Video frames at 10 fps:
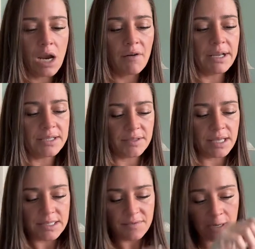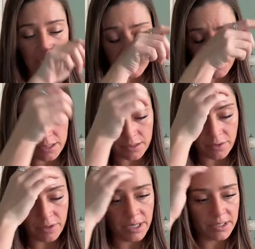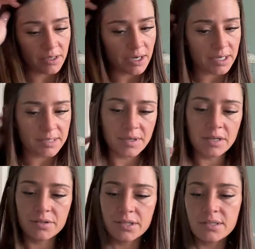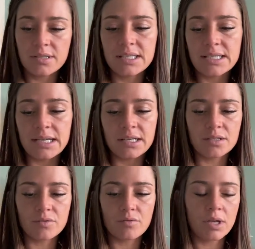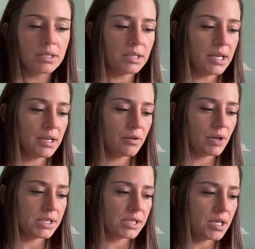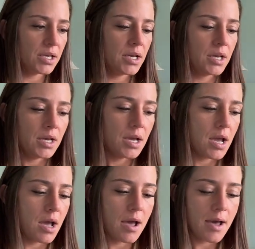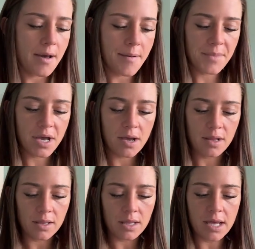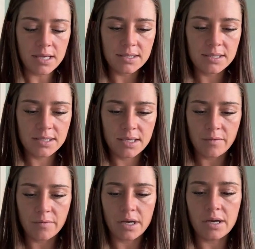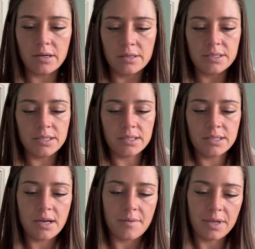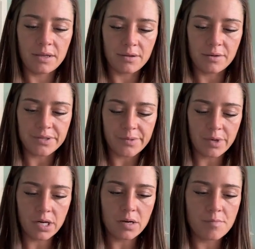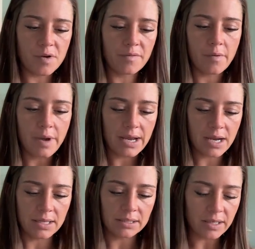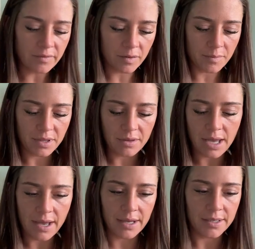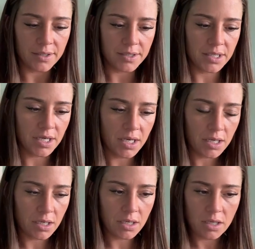All right, so that's a very interesting story. Sorry guys, my nose is deciding to run like crazy. Let's see what else is coming through. So we're going to move away kindly from that energy.